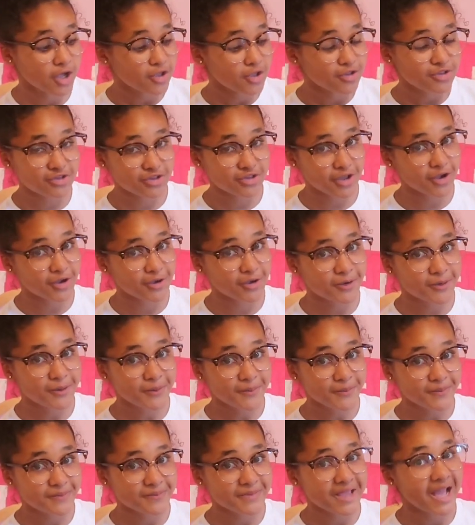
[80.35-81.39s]
So
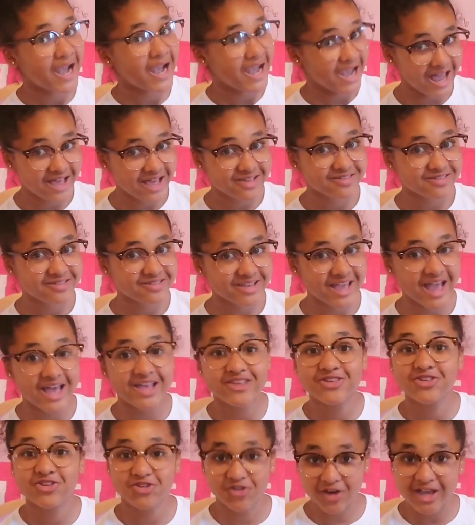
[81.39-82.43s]
let's just
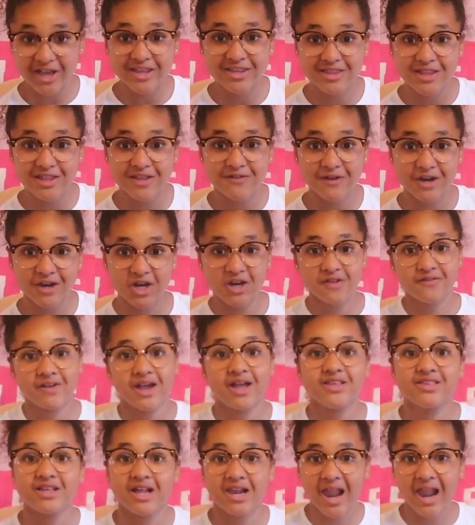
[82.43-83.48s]
get straight into this video. Don't
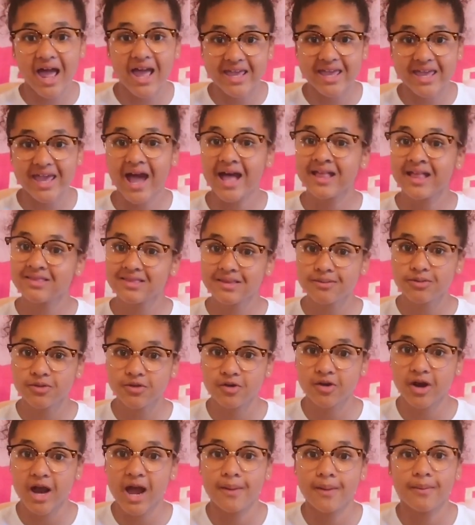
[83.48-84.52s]
forget to like it and
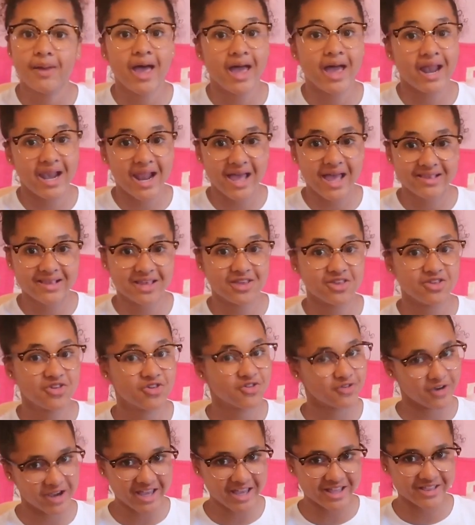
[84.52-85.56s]
subscribe, and let's get
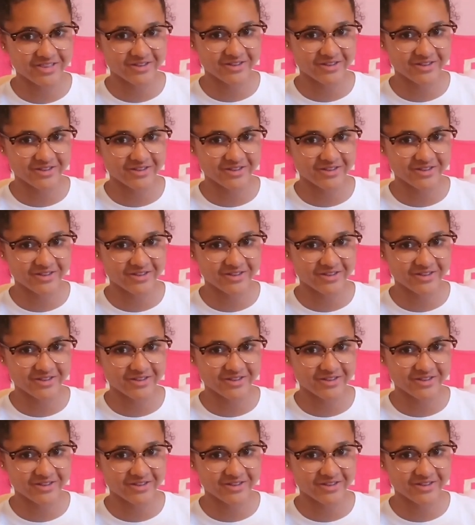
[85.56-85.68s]
straight into